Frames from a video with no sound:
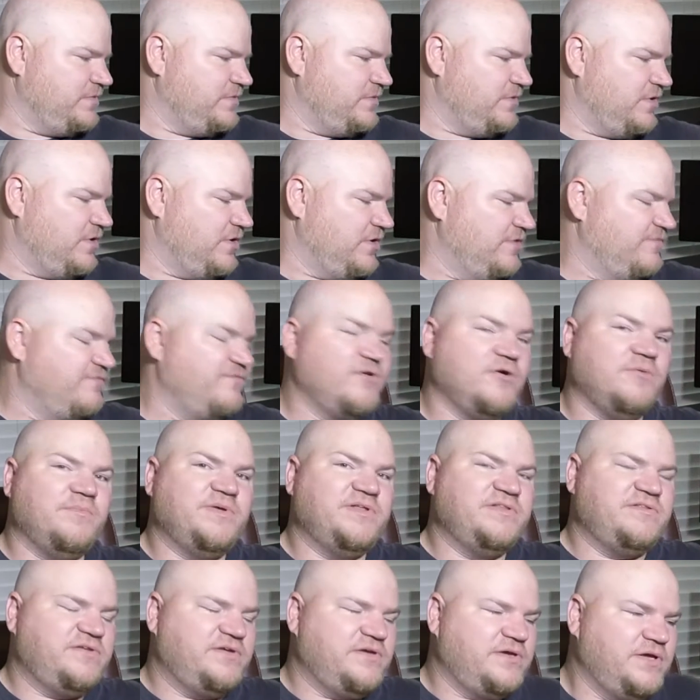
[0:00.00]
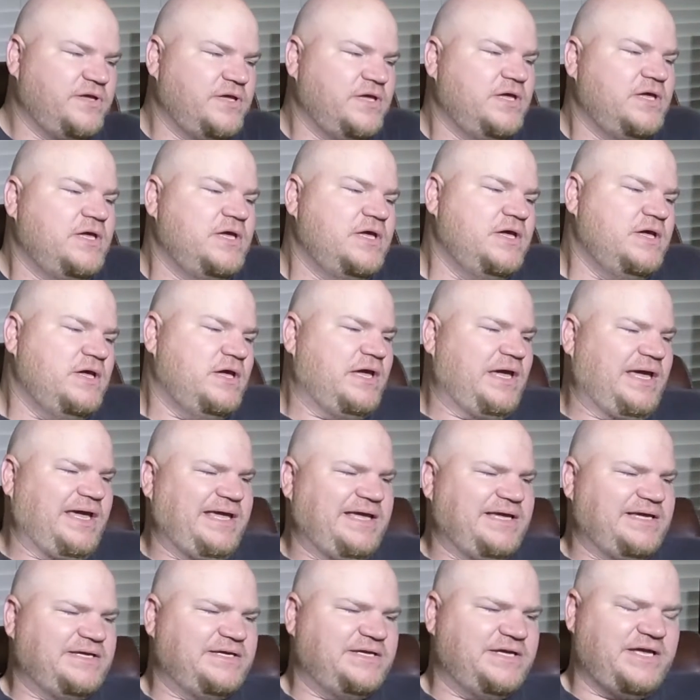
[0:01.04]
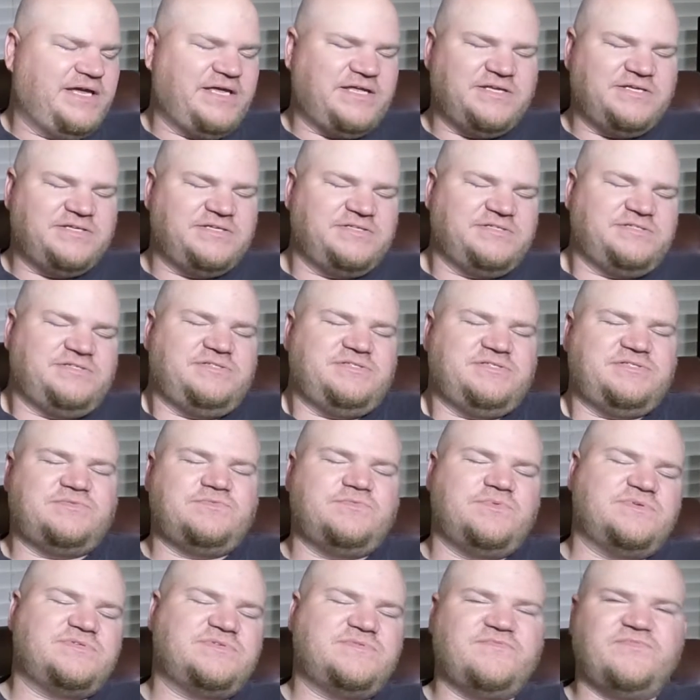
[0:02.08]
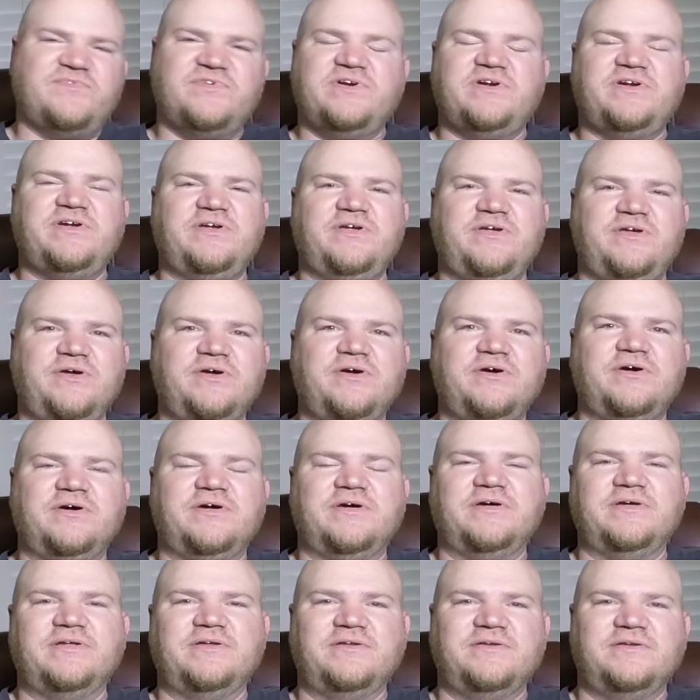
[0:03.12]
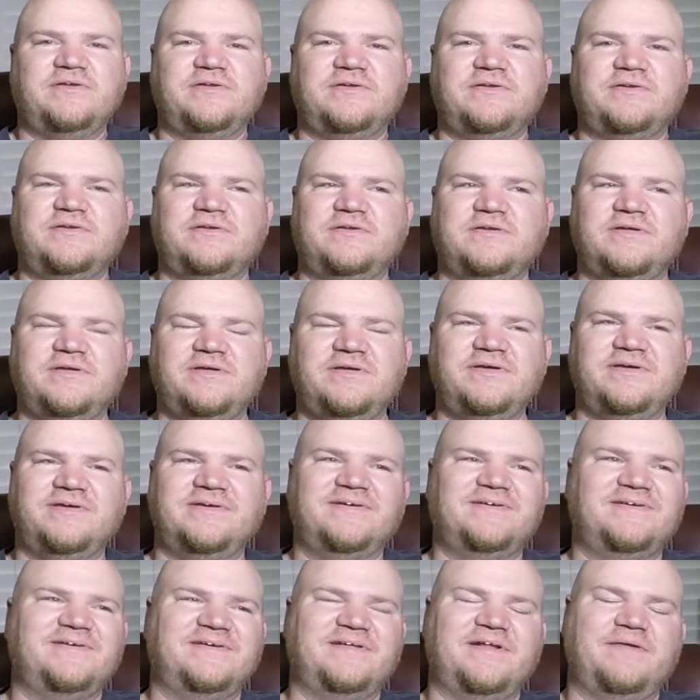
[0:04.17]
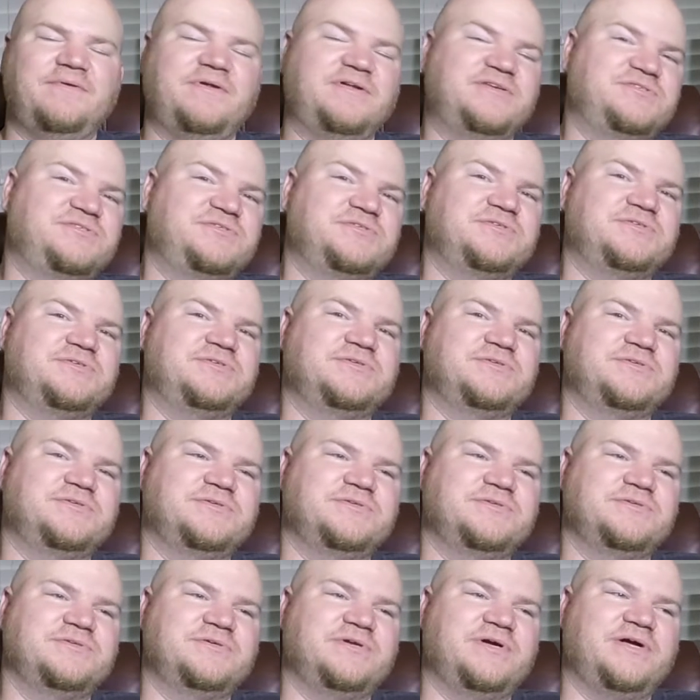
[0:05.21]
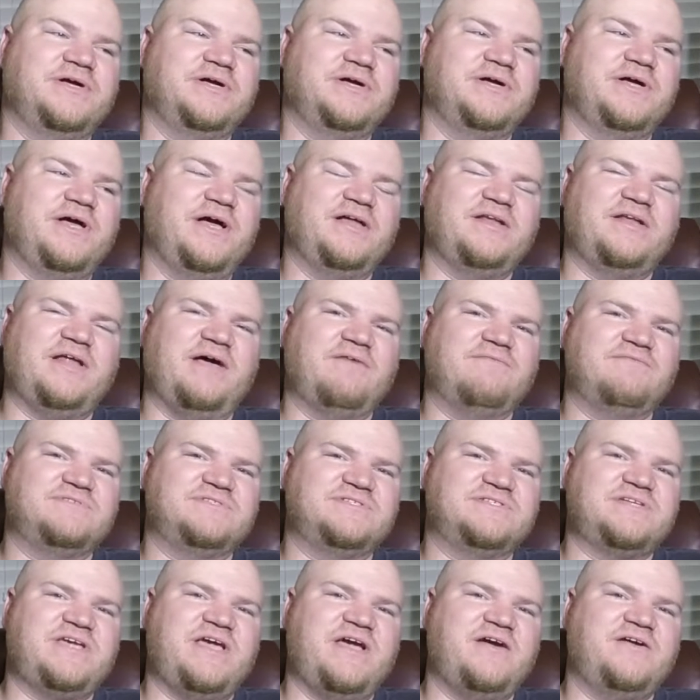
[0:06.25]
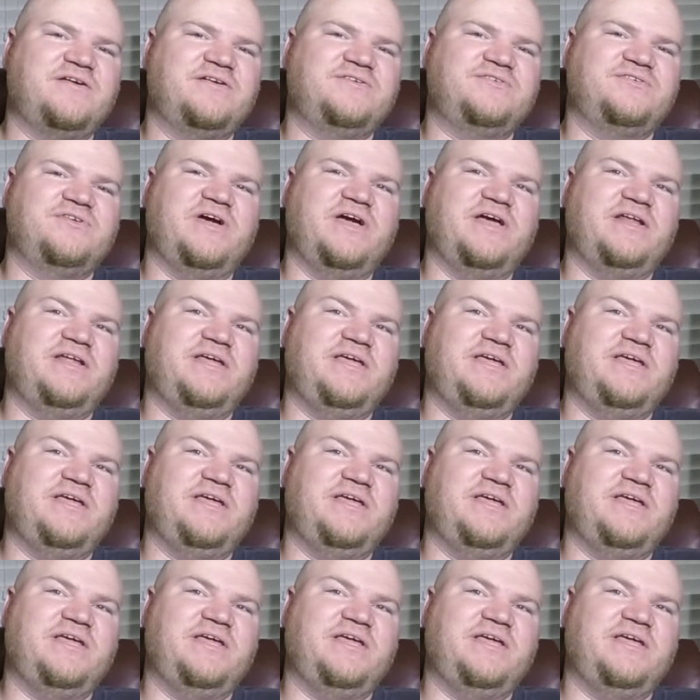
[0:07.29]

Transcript: or fermenting, and it just wasn't very good. And I'm not sure, I was scared to try it